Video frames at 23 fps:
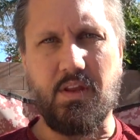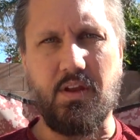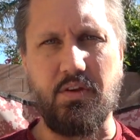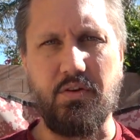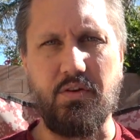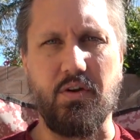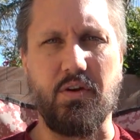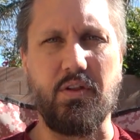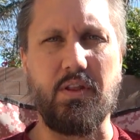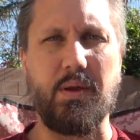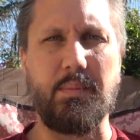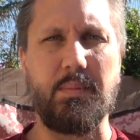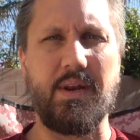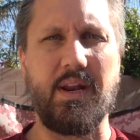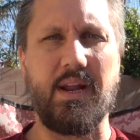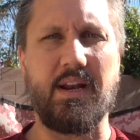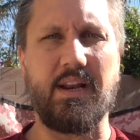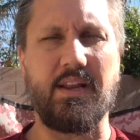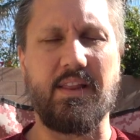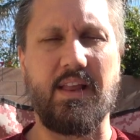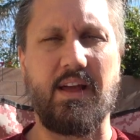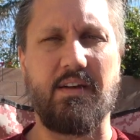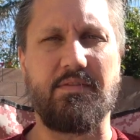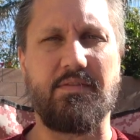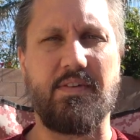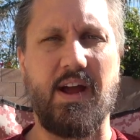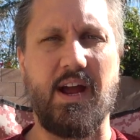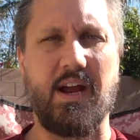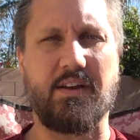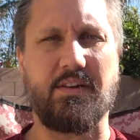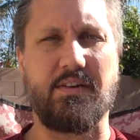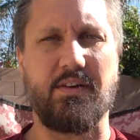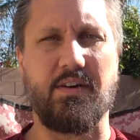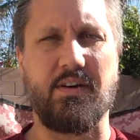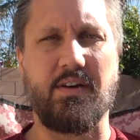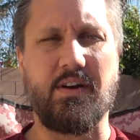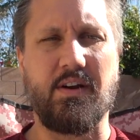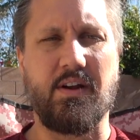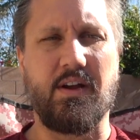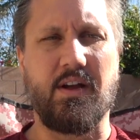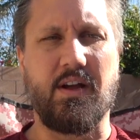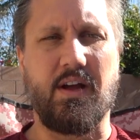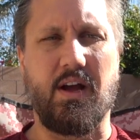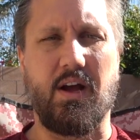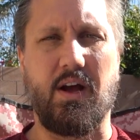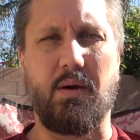You're eliminating that factor
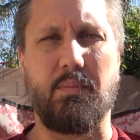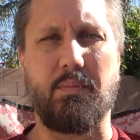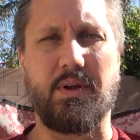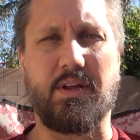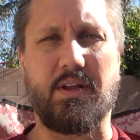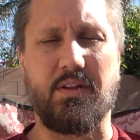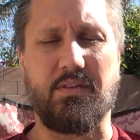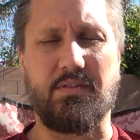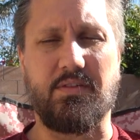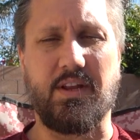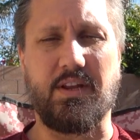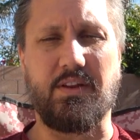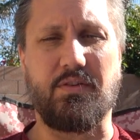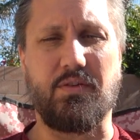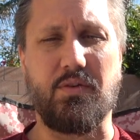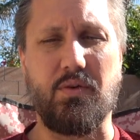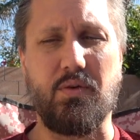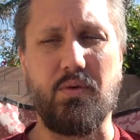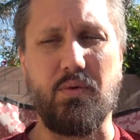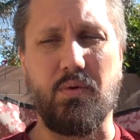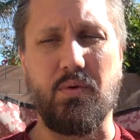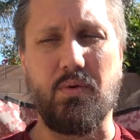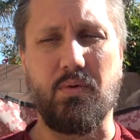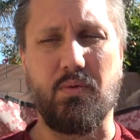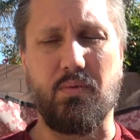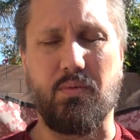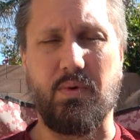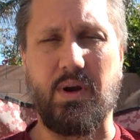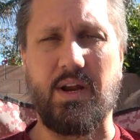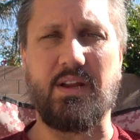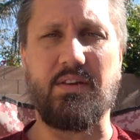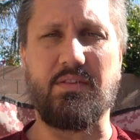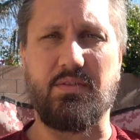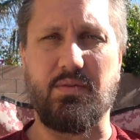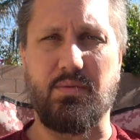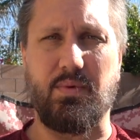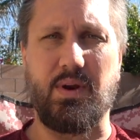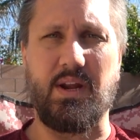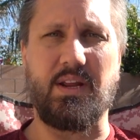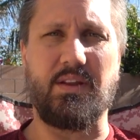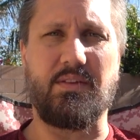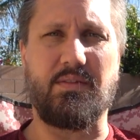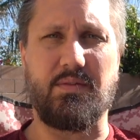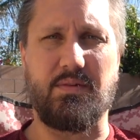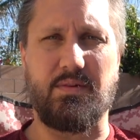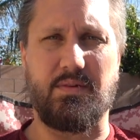because they do raise the
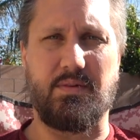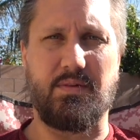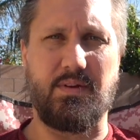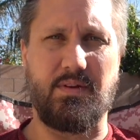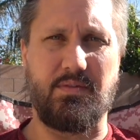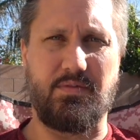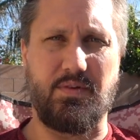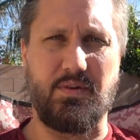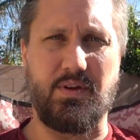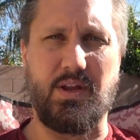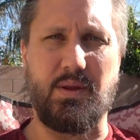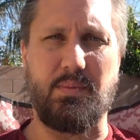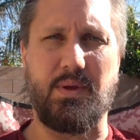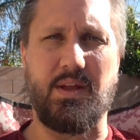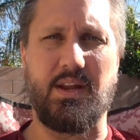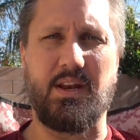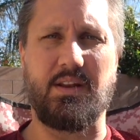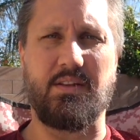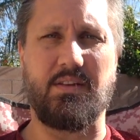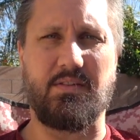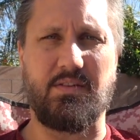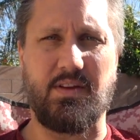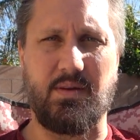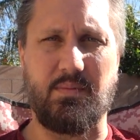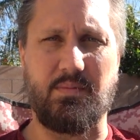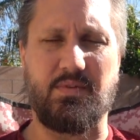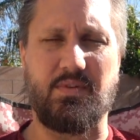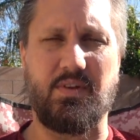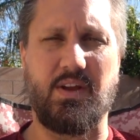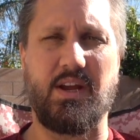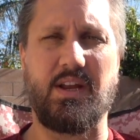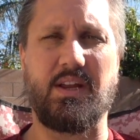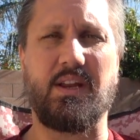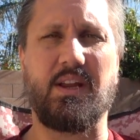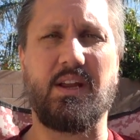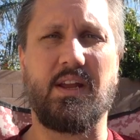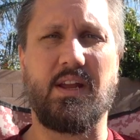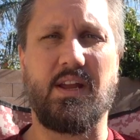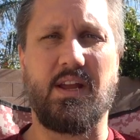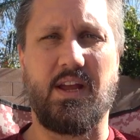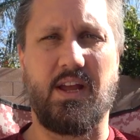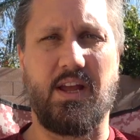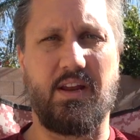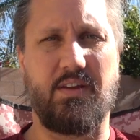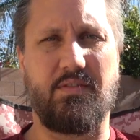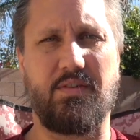rates if you keep hitting the same site,
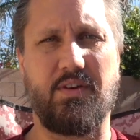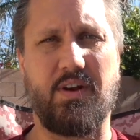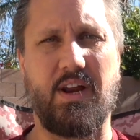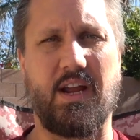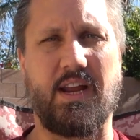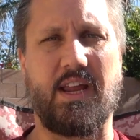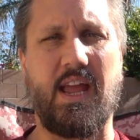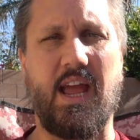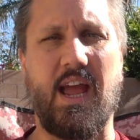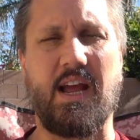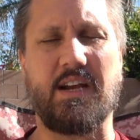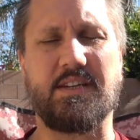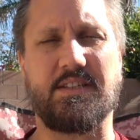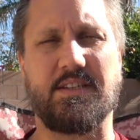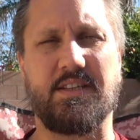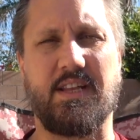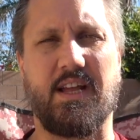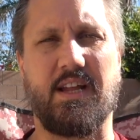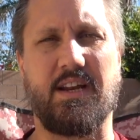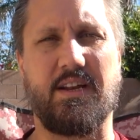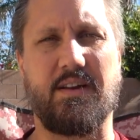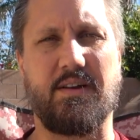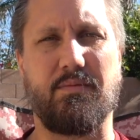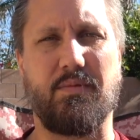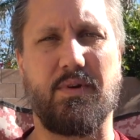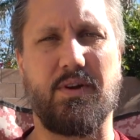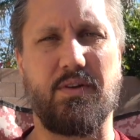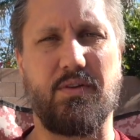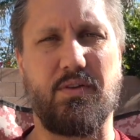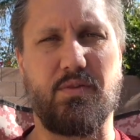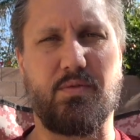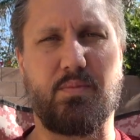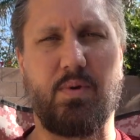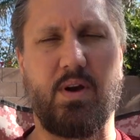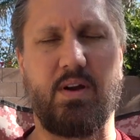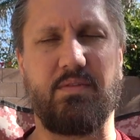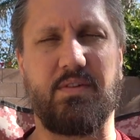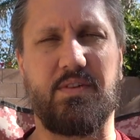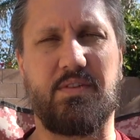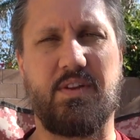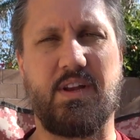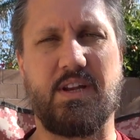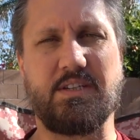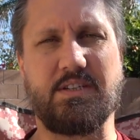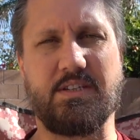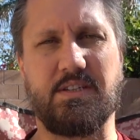and if you're not caching that in one of those private
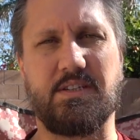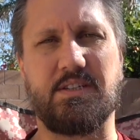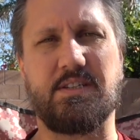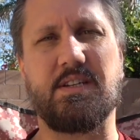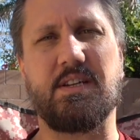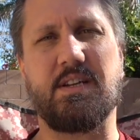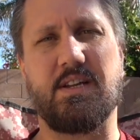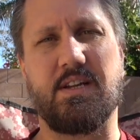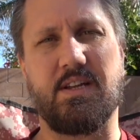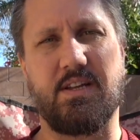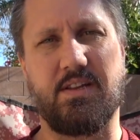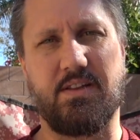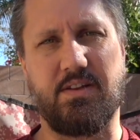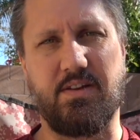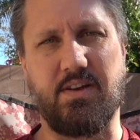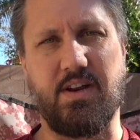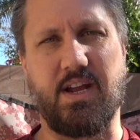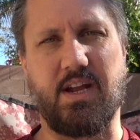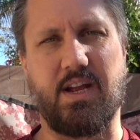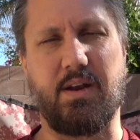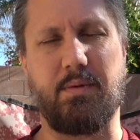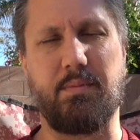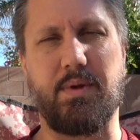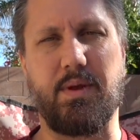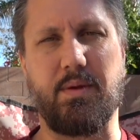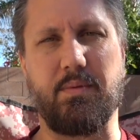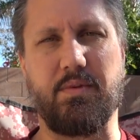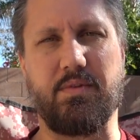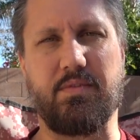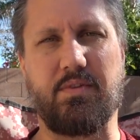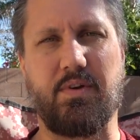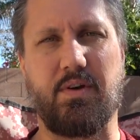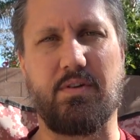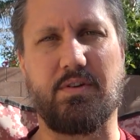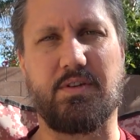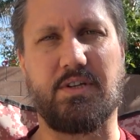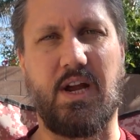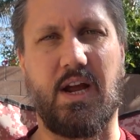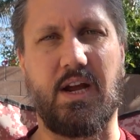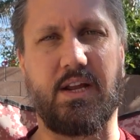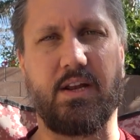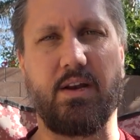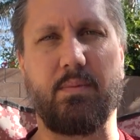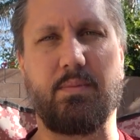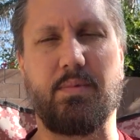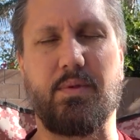sessions, they're not going to be able to start
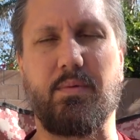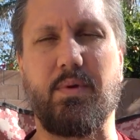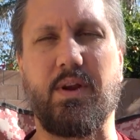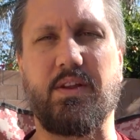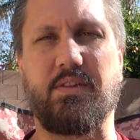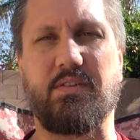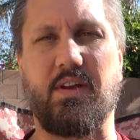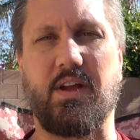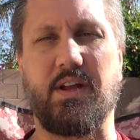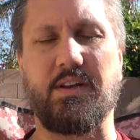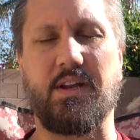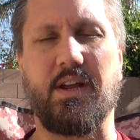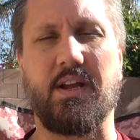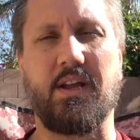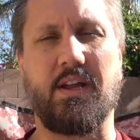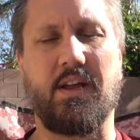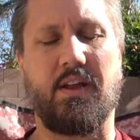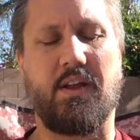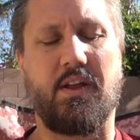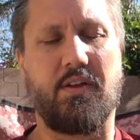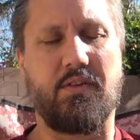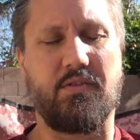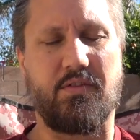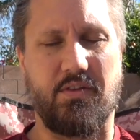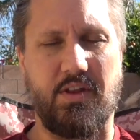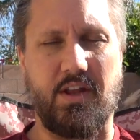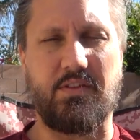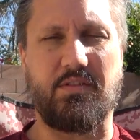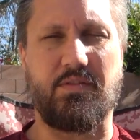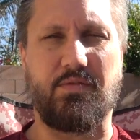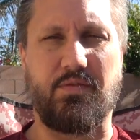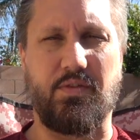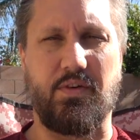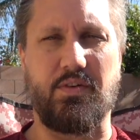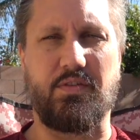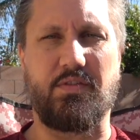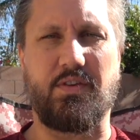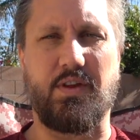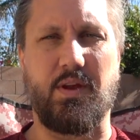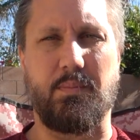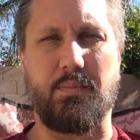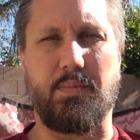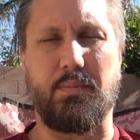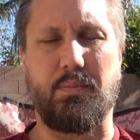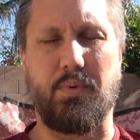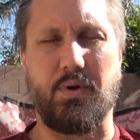jacking up the rates on you. So that's the first
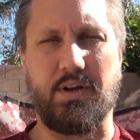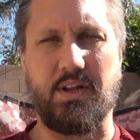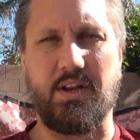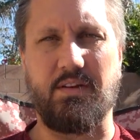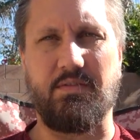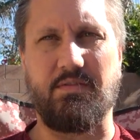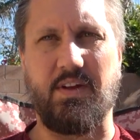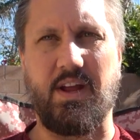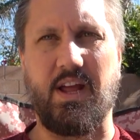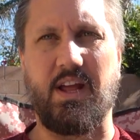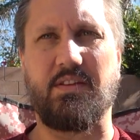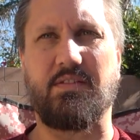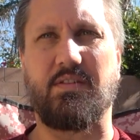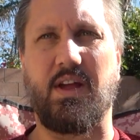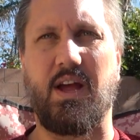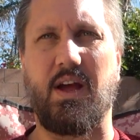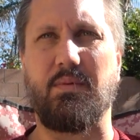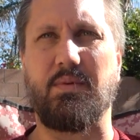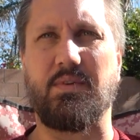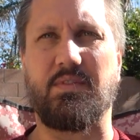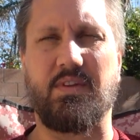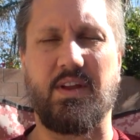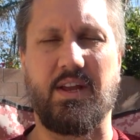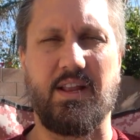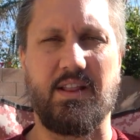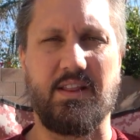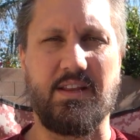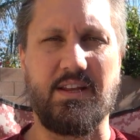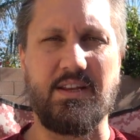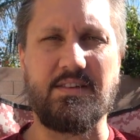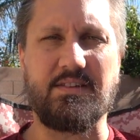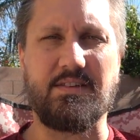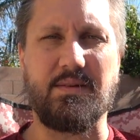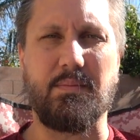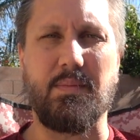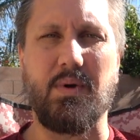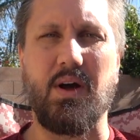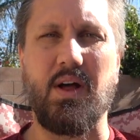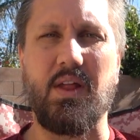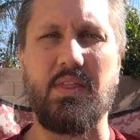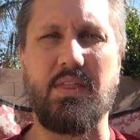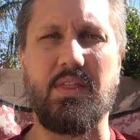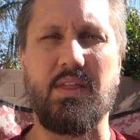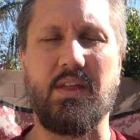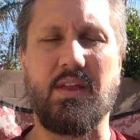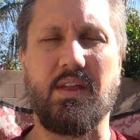tip. Book in advance. I would say at least a
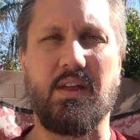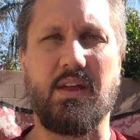month.